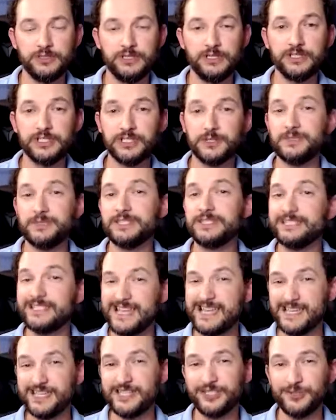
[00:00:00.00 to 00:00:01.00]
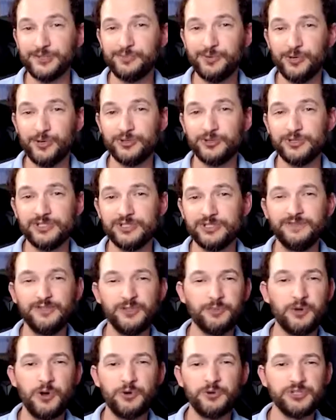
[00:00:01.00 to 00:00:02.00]
and it's a mistaken approach, if
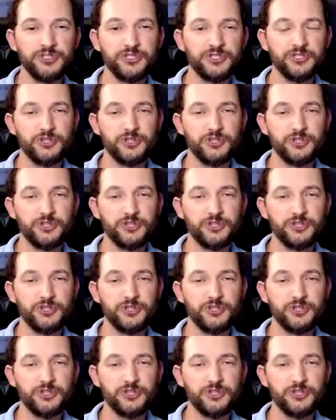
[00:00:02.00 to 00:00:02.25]
your approach is